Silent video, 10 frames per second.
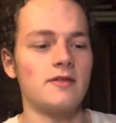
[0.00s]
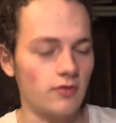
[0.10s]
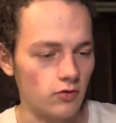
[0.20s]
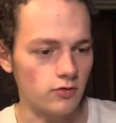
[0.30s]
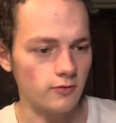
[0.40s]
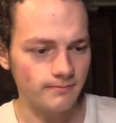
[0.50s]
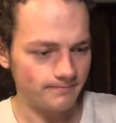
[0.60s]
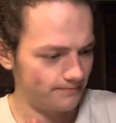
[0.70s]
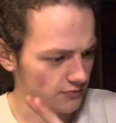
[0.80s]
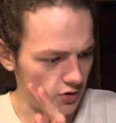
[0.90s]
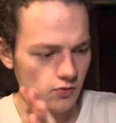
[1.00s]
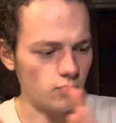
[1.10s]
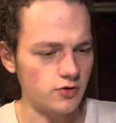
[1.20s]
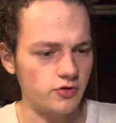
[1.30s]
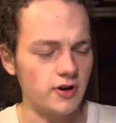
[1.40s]
Those are
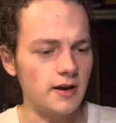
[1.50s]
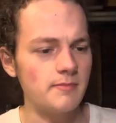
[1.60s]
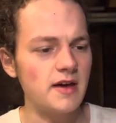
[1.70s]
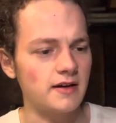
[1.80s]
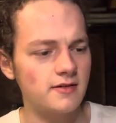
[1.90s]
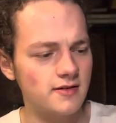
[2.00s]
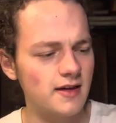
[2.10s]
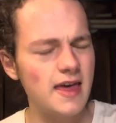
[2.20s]
ones you're gonna mix.